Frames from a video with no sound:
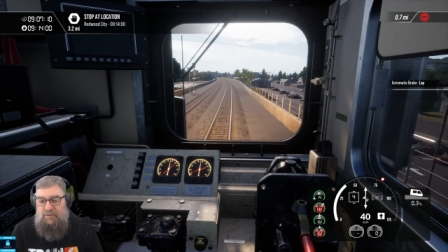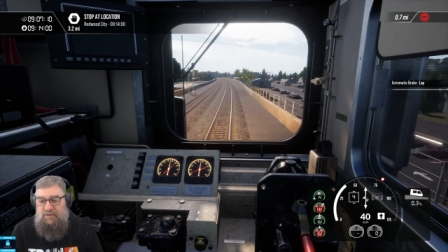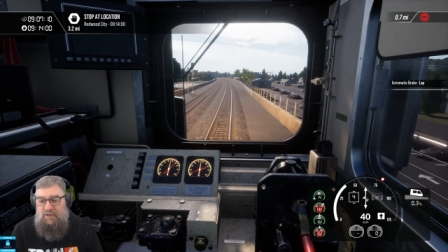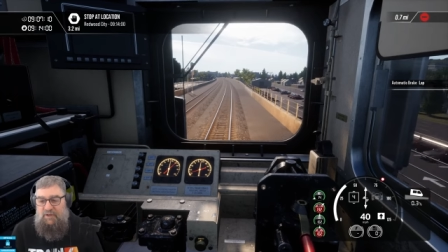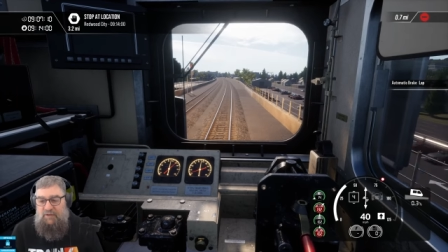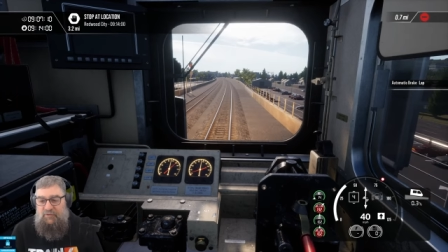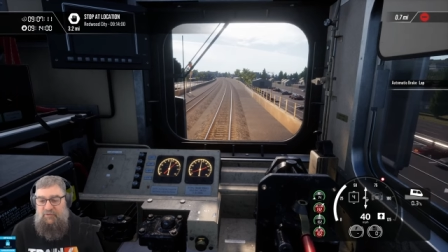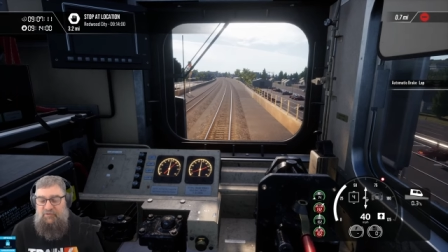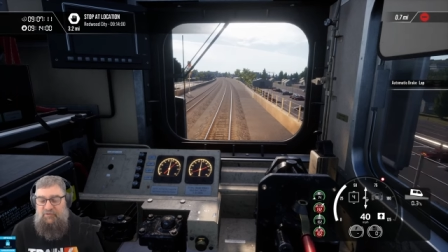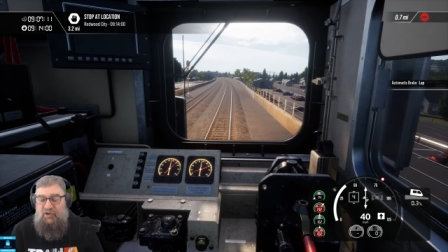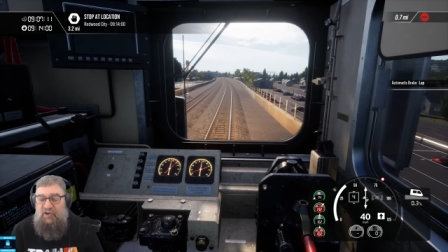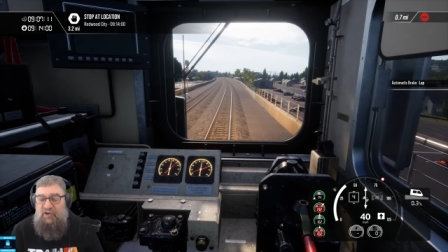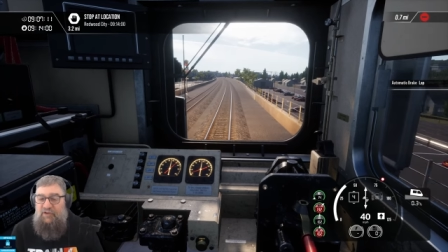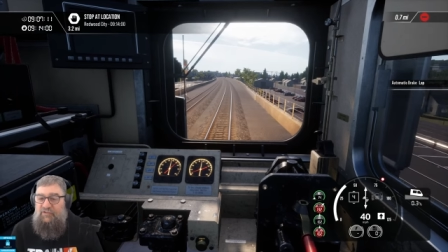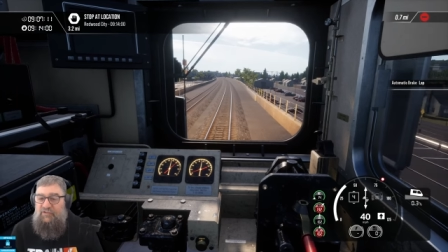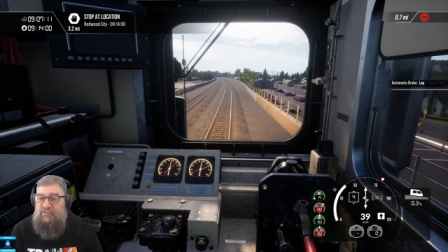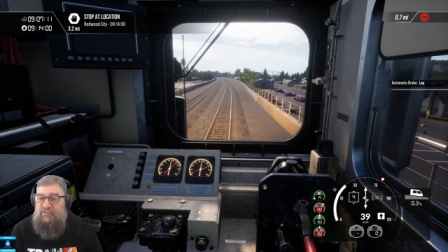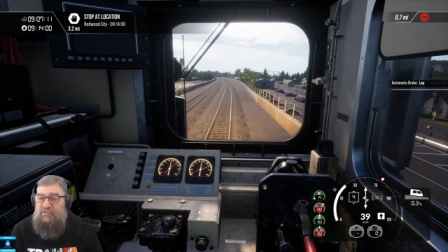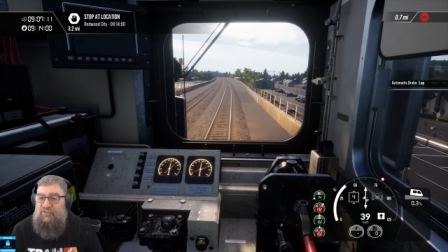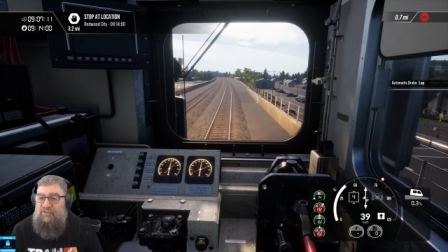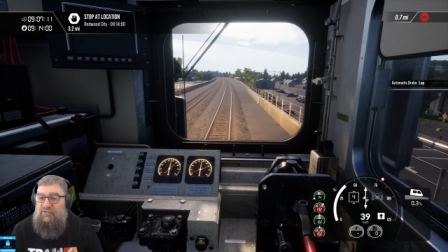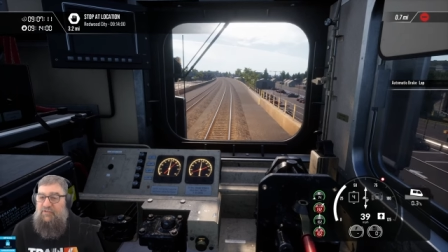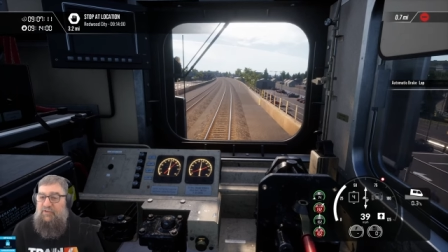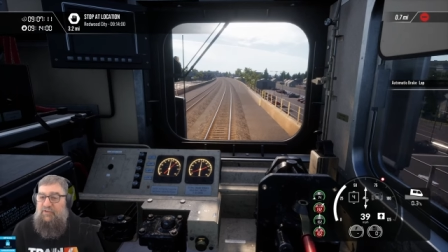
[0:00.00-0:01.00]
Now, the
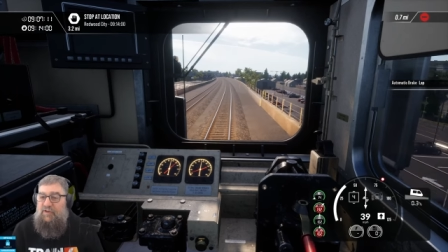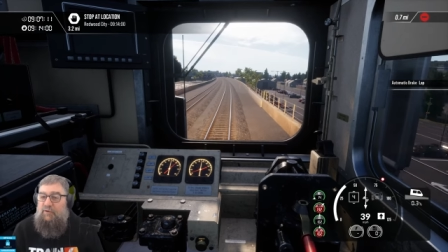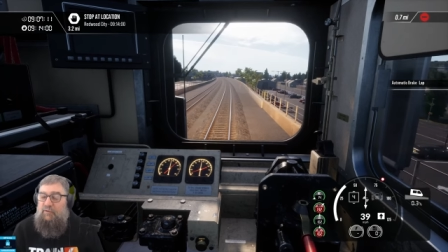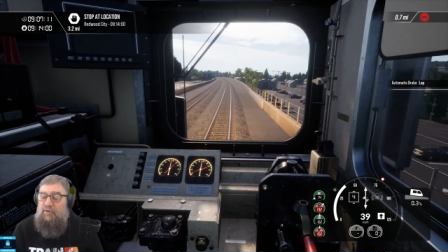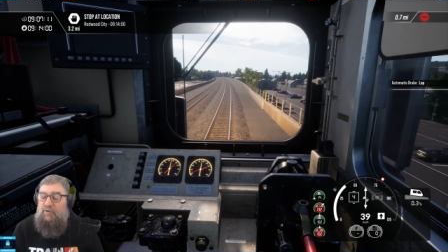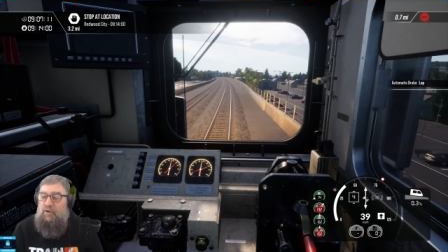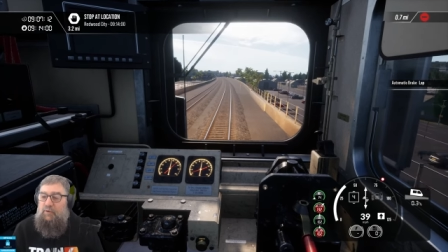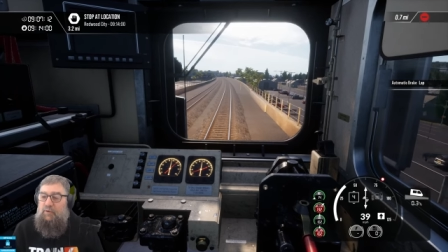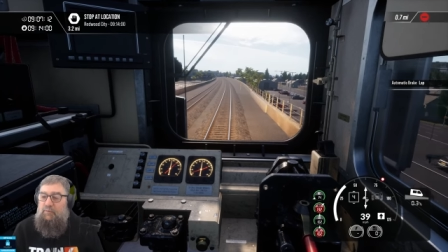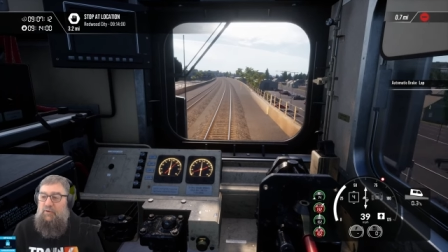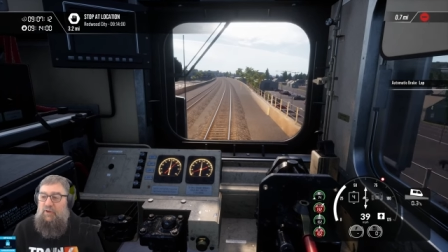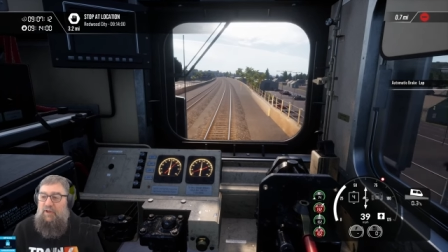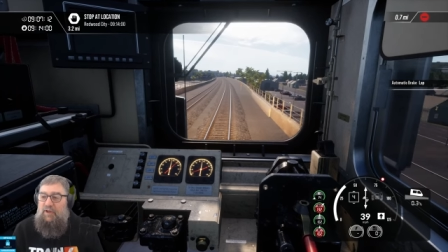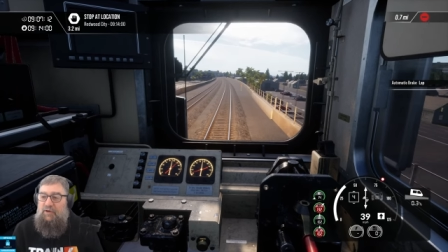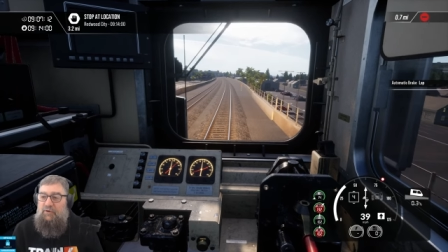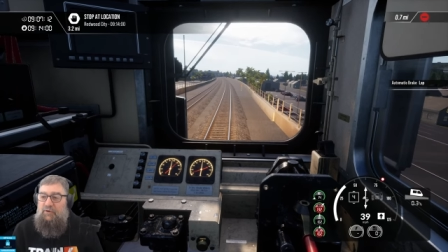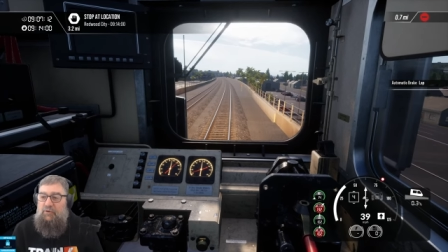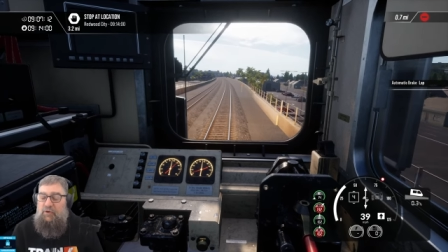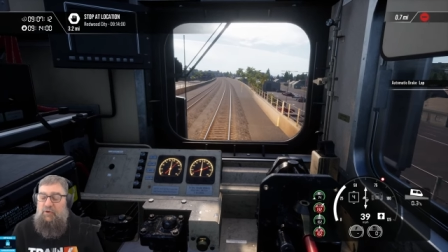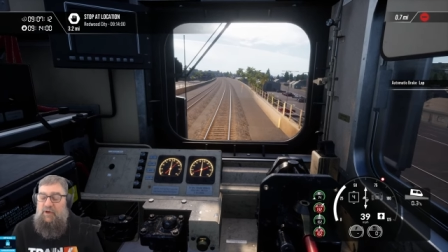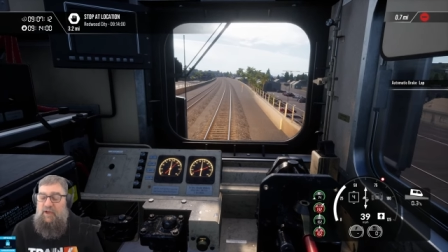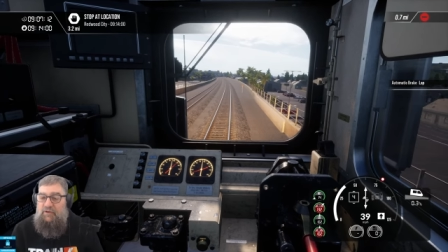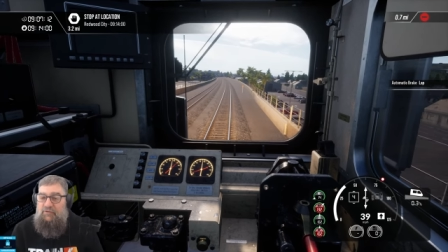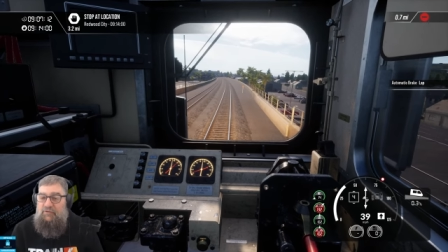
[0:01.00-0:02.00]
changes to Scenario
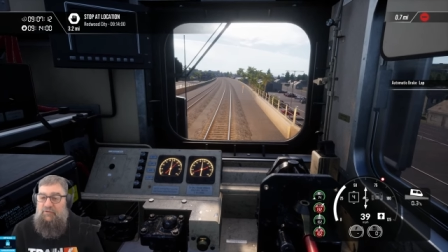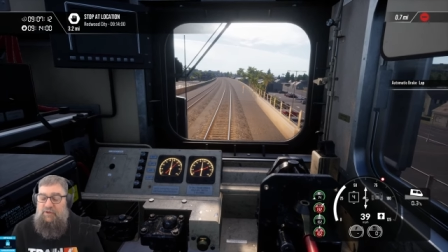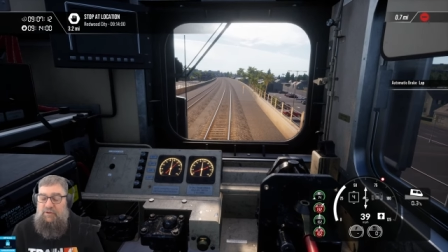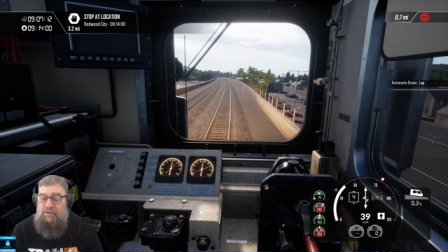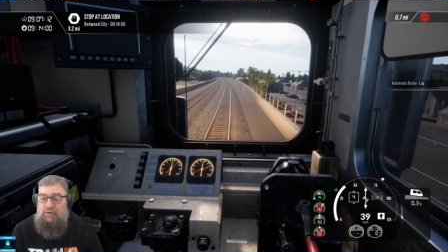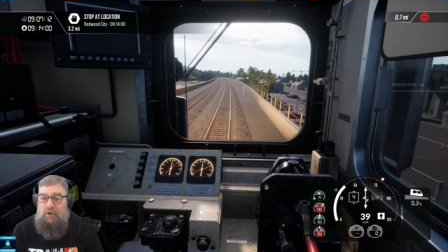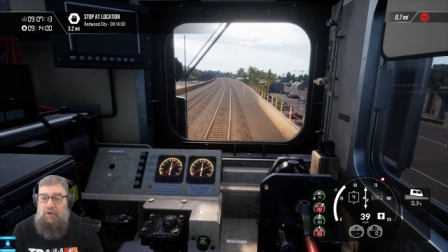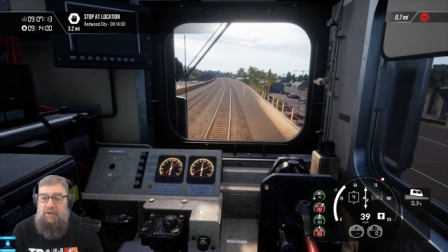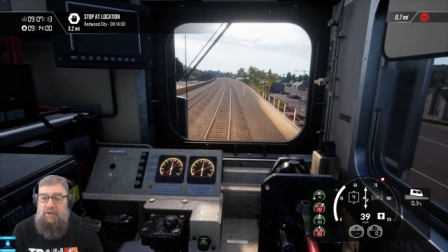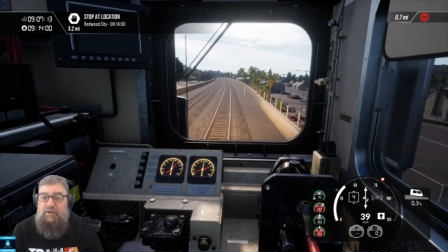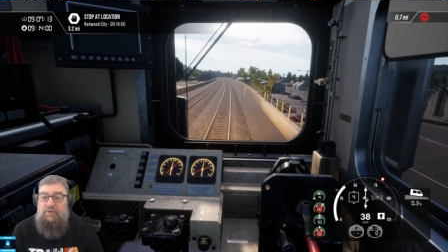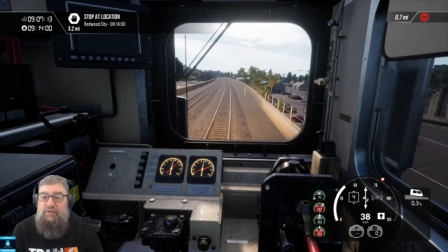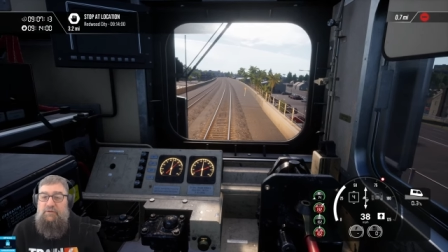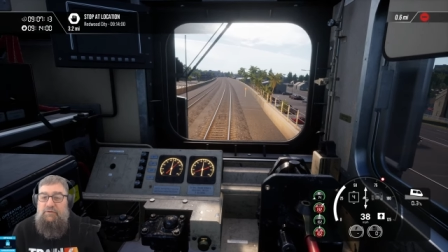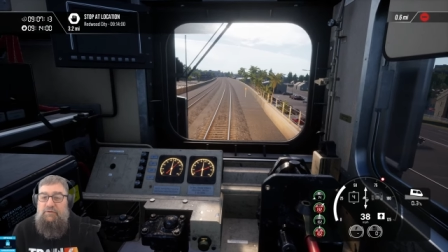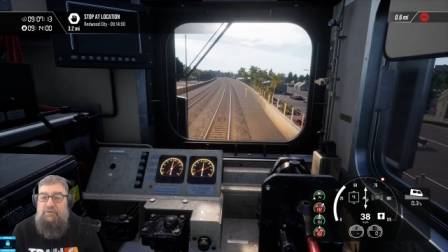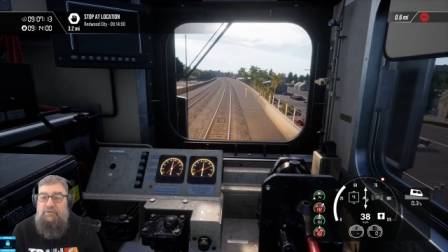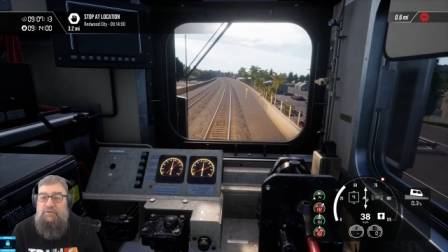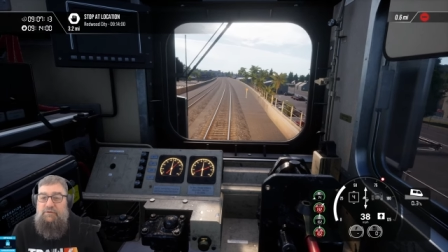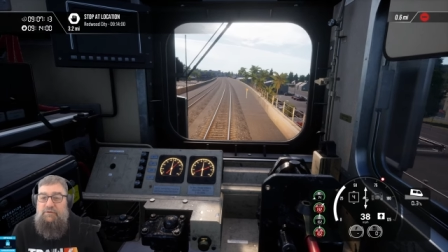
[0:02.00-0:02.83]
Planner I actually like.